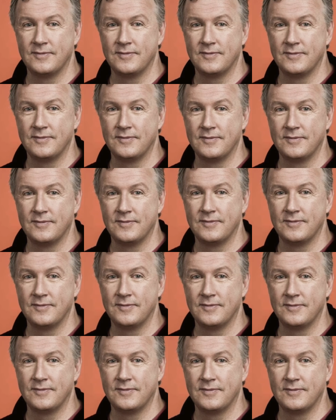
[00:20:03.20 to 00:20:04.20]

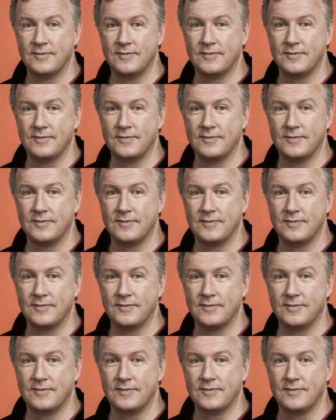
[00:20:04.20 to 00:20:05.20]

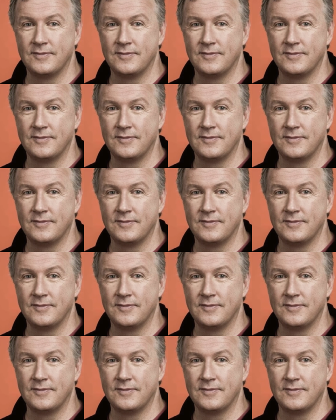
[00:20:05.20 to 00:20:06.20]

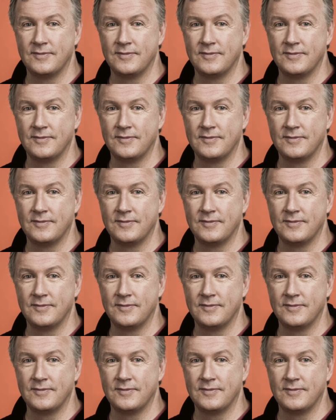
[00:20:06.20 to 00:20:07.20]

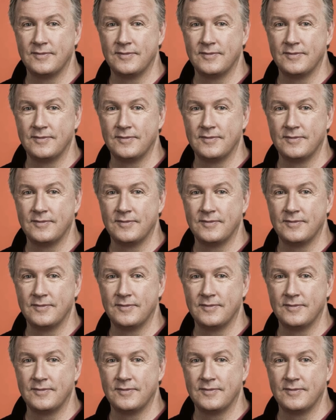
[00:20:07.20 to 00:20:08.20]

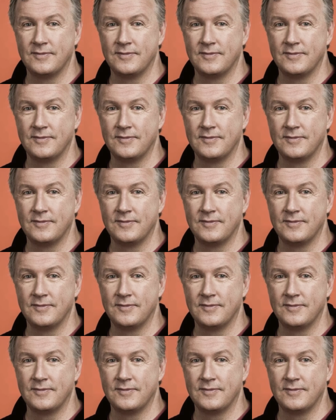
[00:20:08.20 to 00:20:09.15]
[no speech]